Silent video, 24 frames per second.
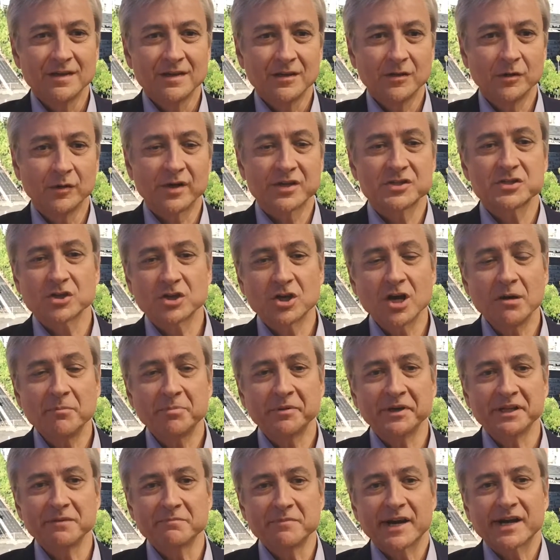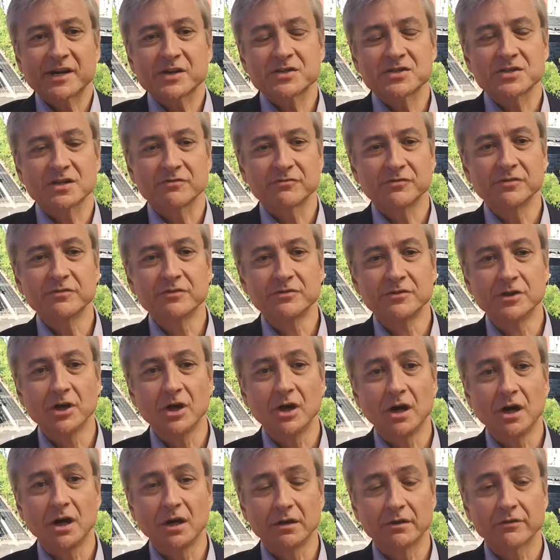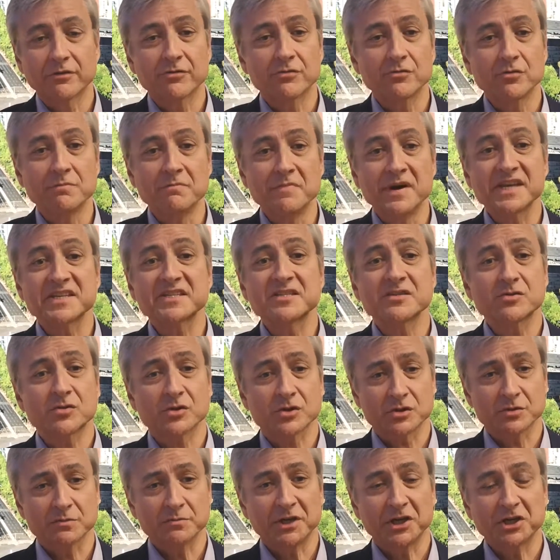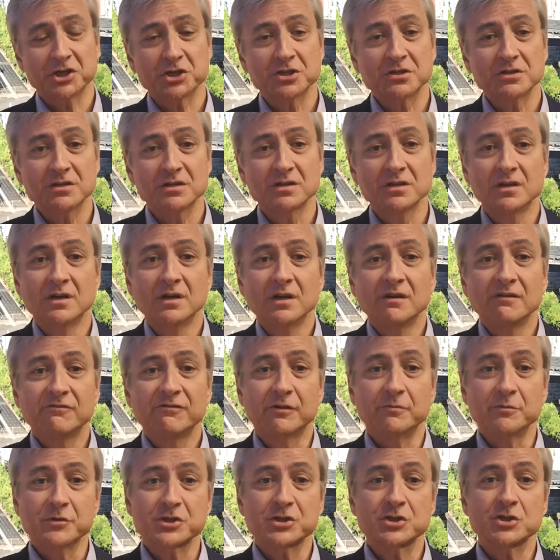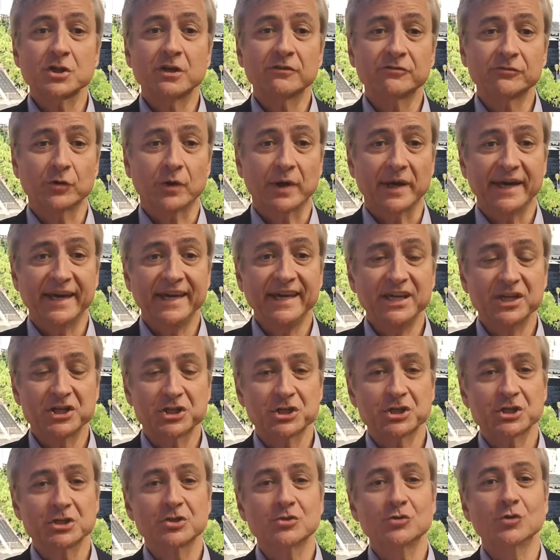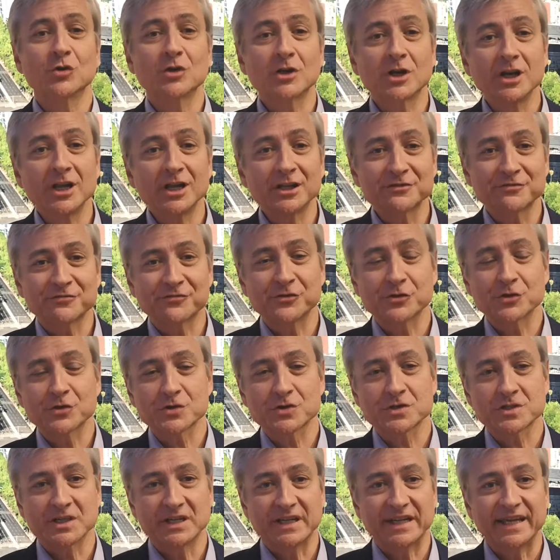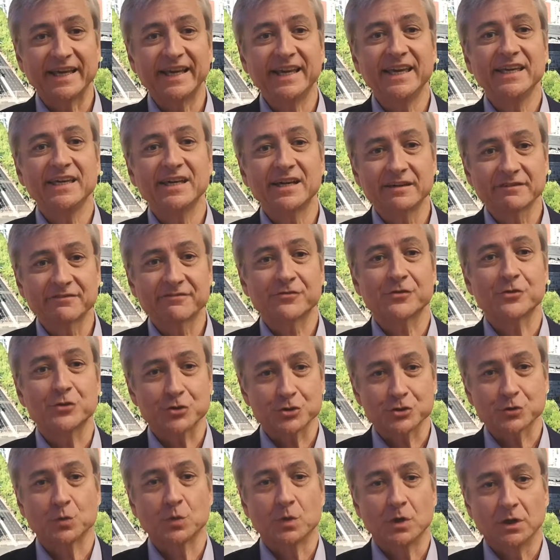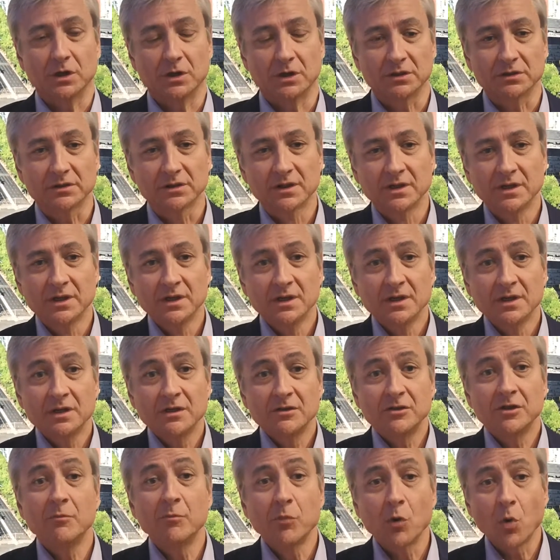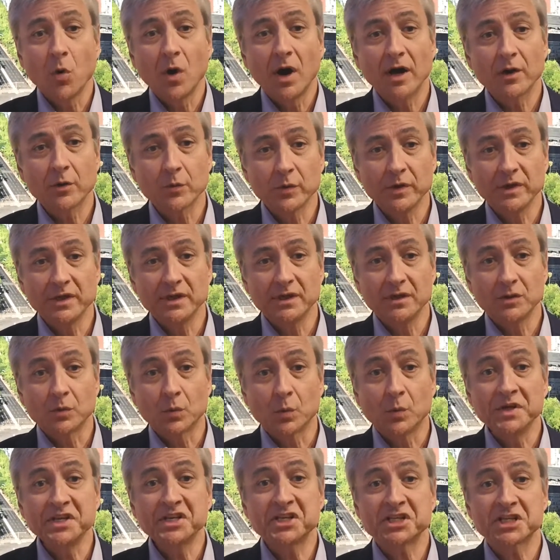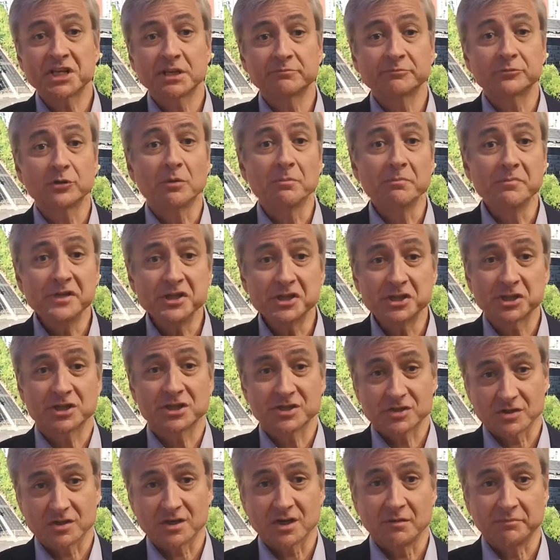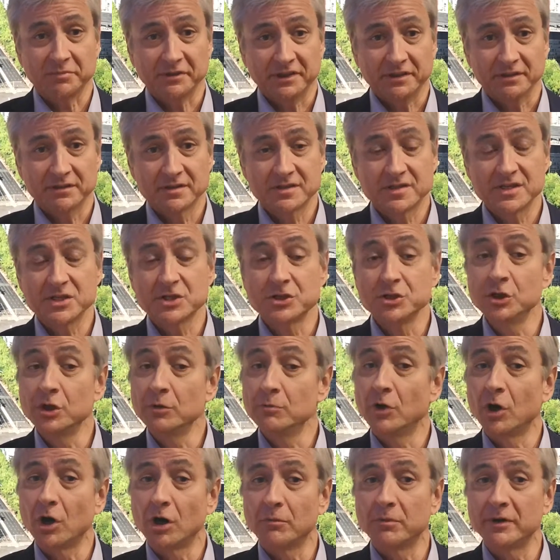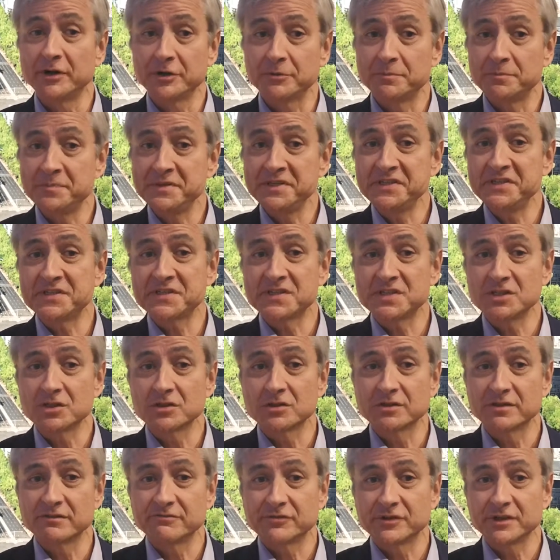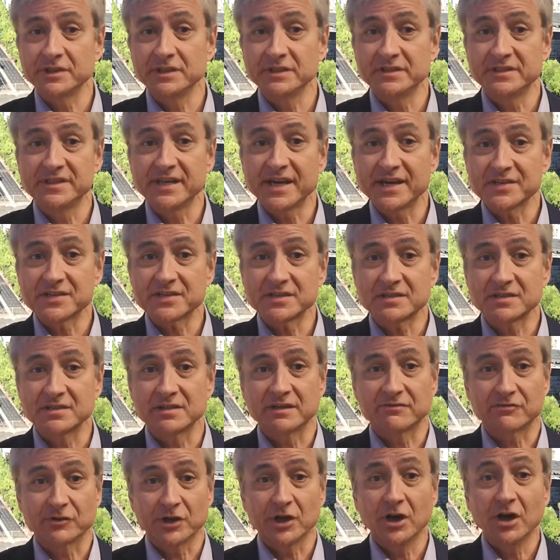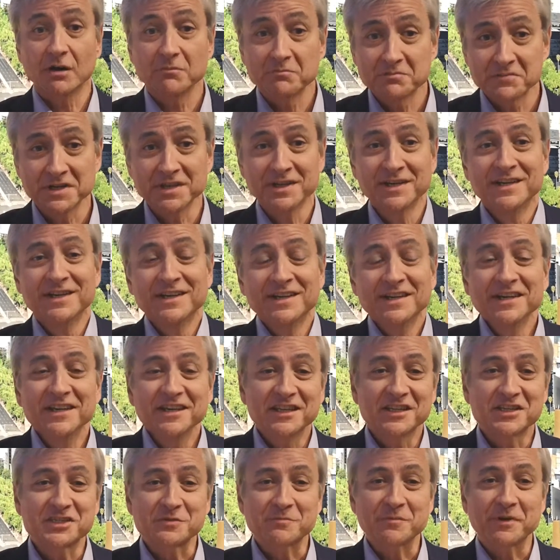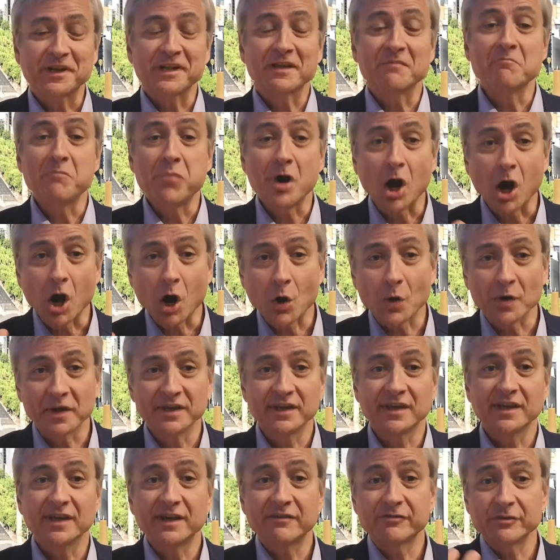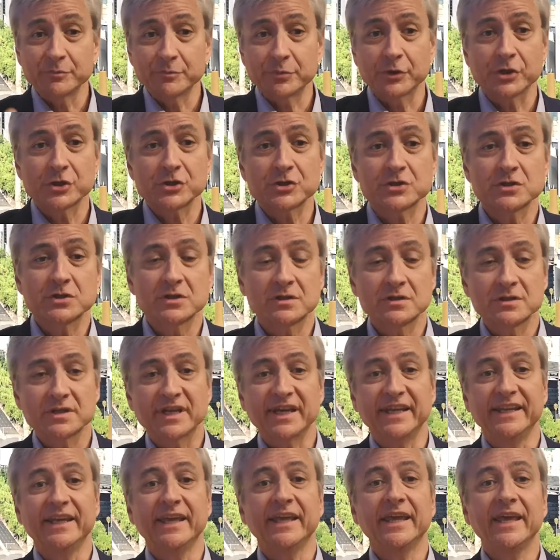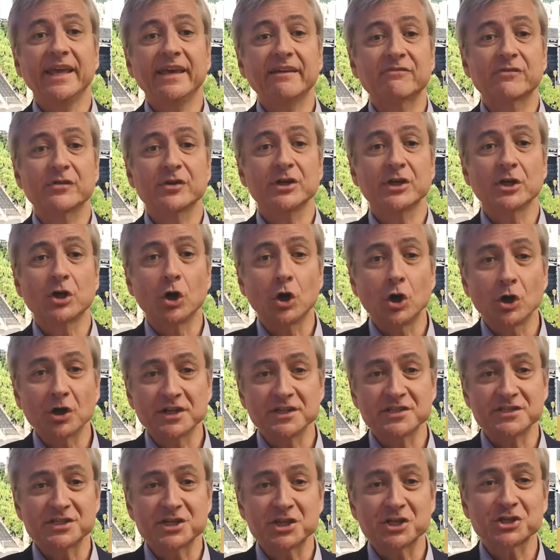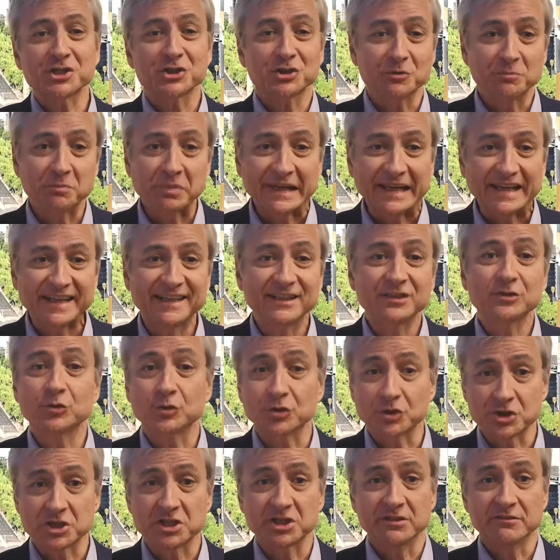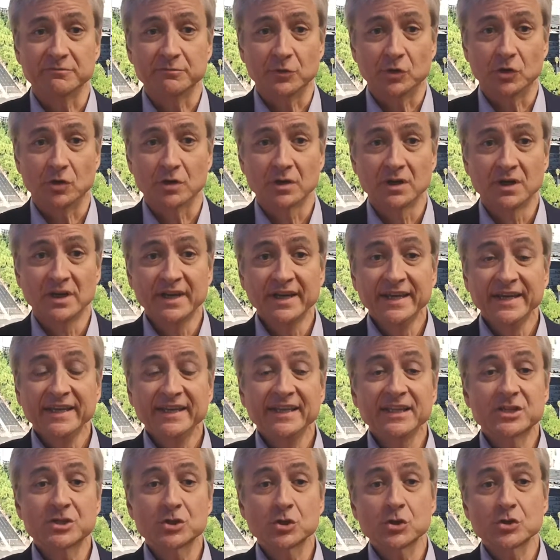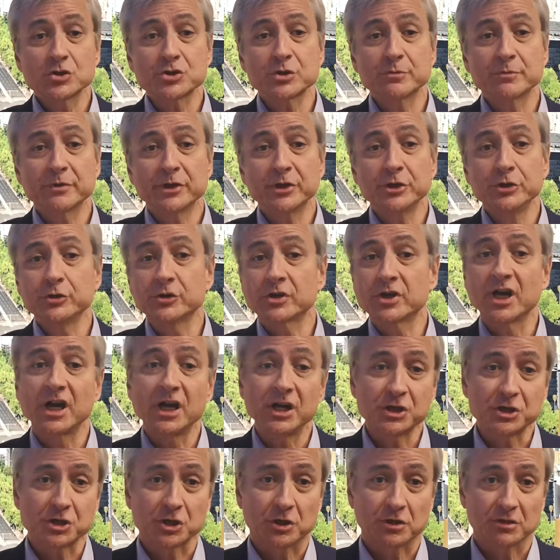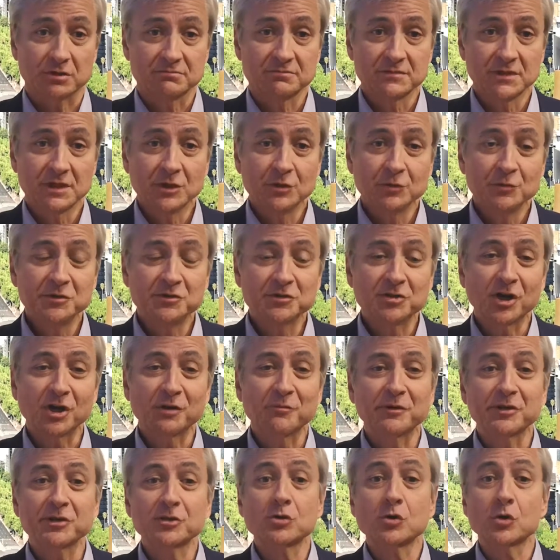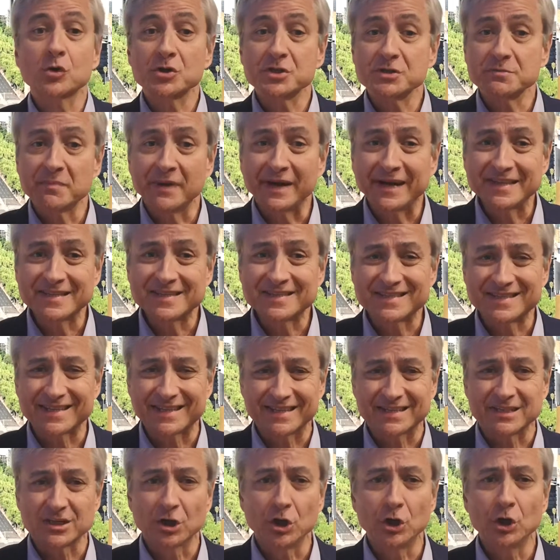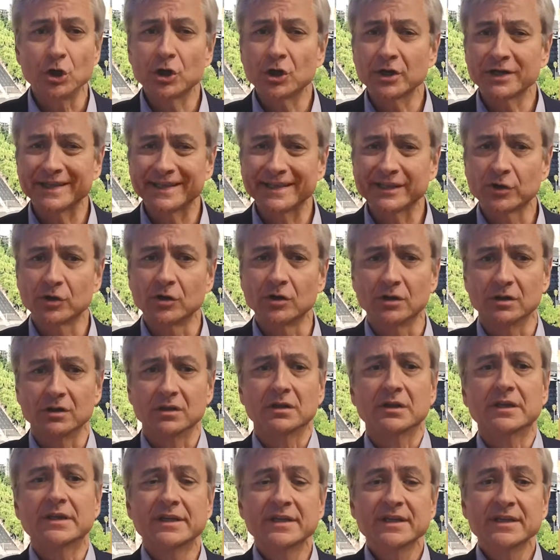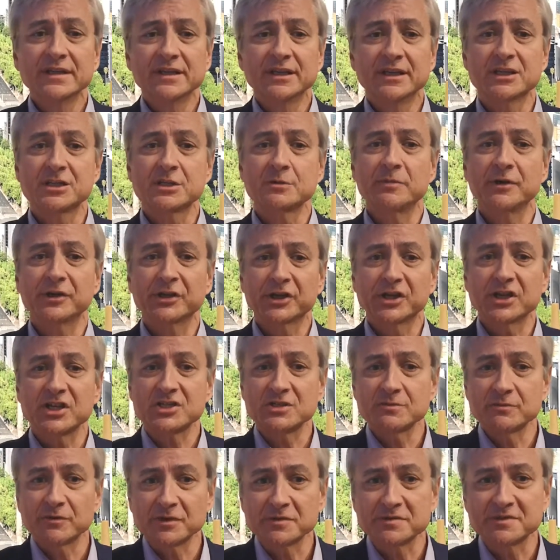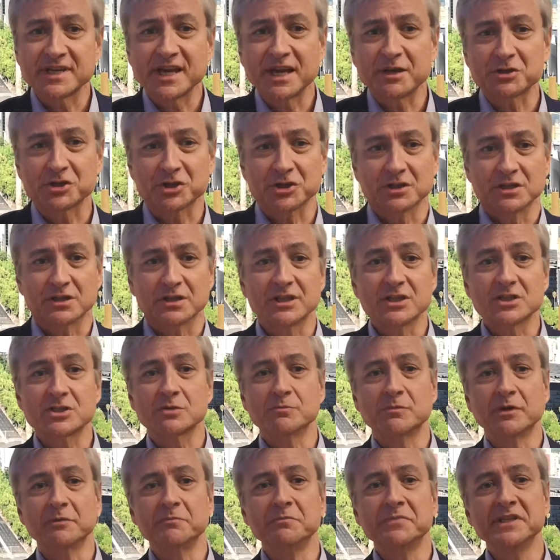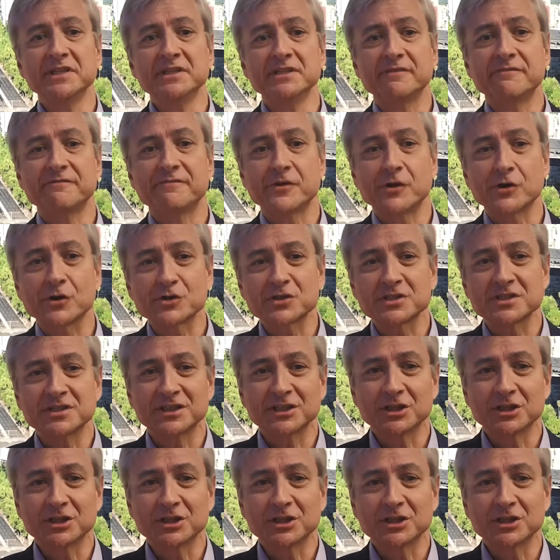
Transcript: You know, as a company, Microsoft, we've gone through a massive transformation from a software age to a cloud-first and AI-first world. Number one, we reshaped our mission as a company. This is no more about a PC on every desk in every home. It's about empowering every person and every organization on the planet to achieve more. It's also about a new culture. We talk about the growth mindset, learning it all. It's about the customer obsession. It's about being diverse and